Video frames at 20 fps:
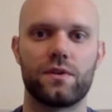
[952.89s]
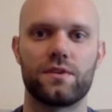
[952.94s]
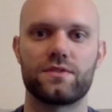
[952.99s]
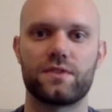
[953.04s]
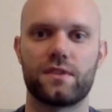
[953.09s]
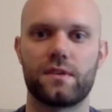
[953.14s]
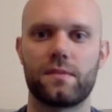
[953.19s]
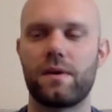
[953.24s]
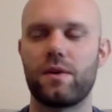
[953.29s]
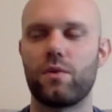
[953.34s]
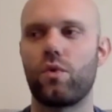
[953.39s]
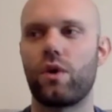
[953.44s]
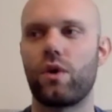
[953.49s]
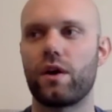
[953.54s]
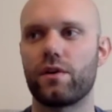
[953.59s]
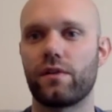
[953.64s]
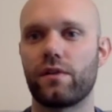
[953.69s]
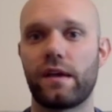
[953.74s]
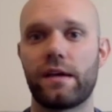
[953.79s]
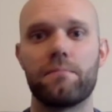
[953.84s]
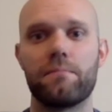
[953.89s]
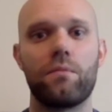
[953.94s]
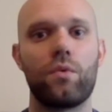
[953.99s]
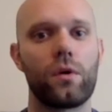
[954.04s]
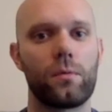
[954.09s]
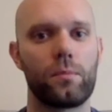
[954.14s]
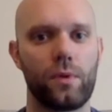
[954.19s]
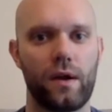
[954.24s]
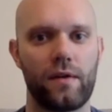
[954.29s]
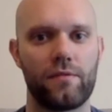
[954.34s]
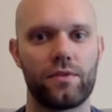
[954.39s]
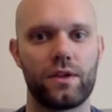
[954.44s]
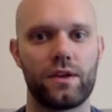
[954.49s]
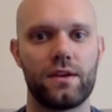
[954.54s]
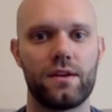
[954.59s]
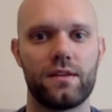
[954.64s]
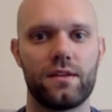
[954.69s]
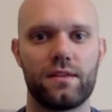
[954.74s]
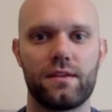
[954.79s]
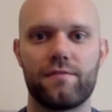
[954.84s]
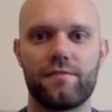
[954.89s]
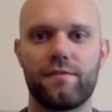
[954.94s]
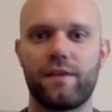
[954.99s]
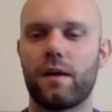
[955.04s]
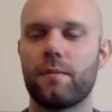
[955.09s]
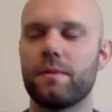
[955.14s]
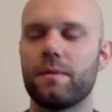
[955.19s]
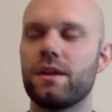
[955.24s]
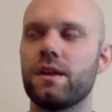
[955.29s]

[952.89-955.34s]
So they made water like more prevalent in the environment.